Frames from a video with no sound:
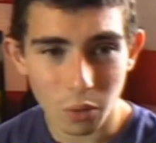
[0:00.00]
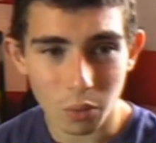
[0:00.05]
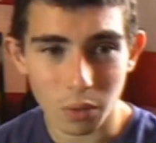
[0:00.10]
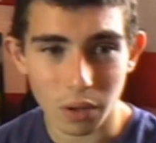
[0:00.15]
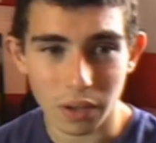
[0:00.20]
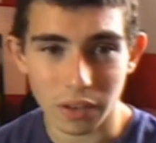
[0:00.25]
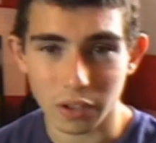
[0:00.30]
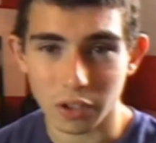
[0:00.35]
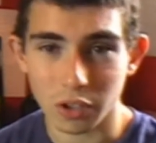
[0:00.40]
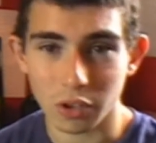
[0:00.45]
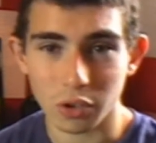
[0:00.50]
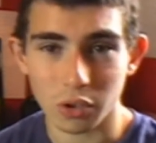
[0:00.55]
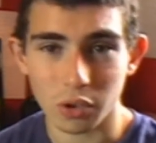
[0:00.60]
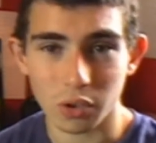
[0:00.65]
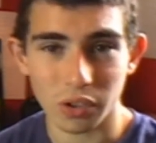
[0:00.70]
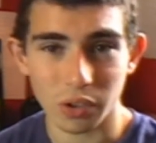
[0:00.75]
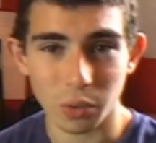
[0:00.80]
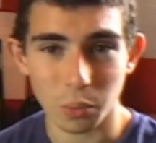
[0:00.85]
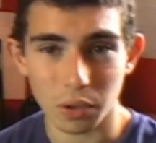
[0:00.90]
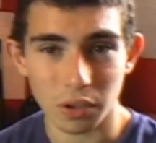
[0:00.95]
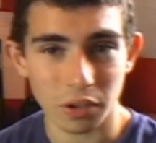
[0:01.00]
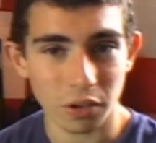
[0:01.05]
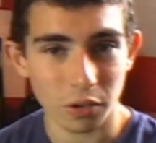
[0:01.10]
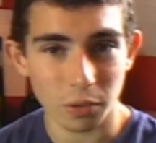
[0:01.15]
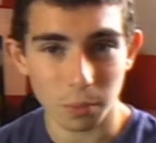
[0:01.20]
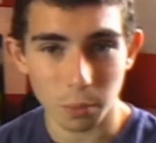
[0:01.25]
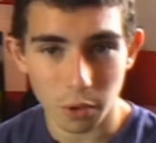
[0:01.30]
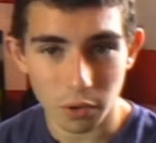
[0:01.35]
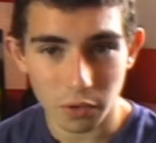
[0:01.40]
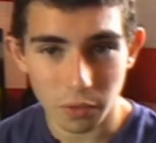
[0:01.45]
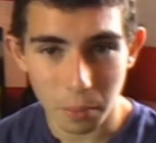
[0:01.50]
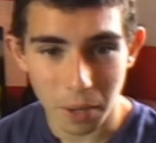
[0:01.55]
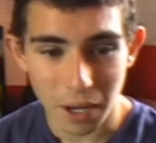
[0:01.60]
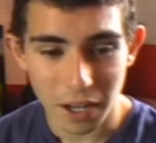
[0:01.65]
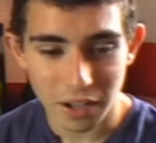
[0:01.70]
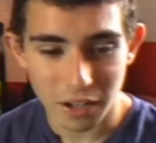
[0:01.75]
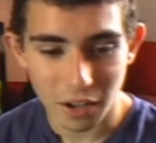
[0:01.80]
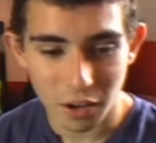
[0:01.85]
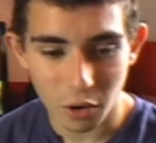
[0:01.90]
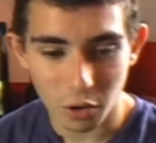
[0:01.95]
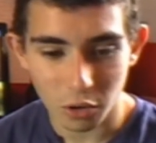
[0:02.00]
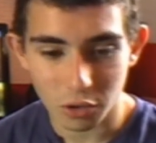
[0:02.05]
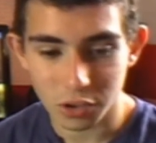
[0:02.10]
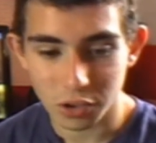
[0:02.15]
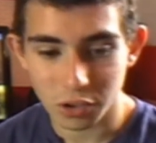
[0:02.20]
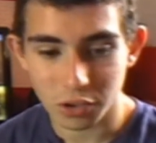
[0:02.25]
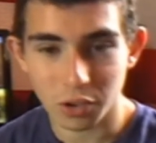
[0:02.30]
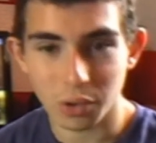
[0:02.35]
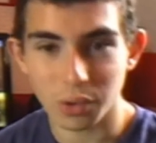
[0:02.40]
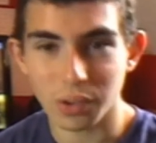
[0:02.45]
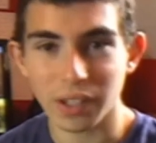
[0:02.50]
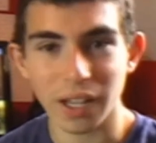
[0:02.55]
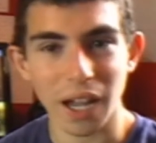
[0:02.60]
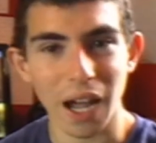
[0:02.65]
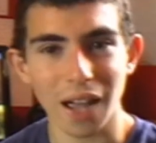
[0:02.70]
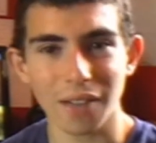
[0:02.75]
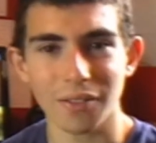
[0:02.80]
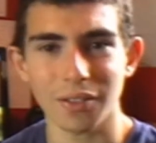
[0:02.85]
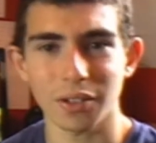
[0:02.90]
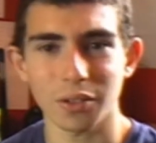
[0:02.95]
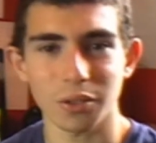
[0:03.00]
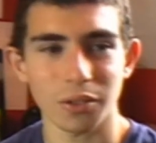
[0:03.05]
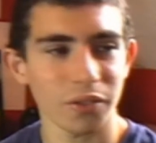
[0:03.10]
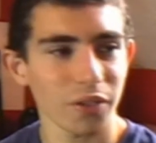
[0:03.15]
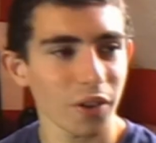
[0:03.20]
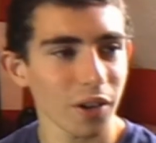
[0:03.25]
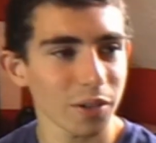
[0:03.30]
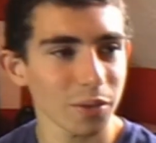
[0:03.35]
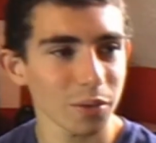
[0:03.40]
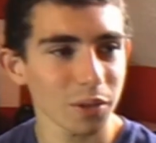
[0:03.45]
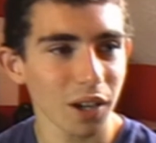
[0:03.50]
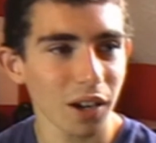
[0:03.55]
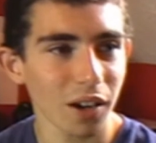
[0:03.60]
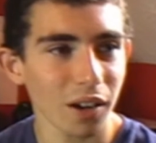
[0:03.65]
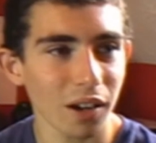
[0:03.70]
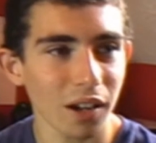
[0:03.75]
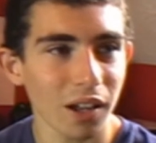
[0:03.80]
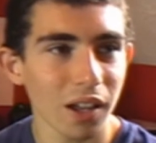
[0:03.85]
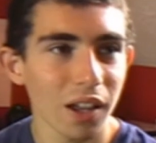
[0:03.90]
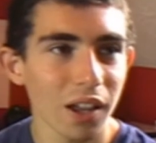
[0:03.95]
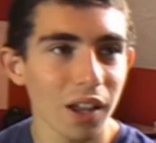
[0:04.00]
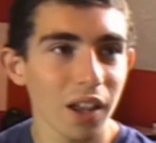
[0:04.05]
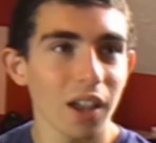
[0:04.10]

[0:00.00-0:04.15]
whether you're using Windows Movie Maker, or you're using Avid or Final Cut,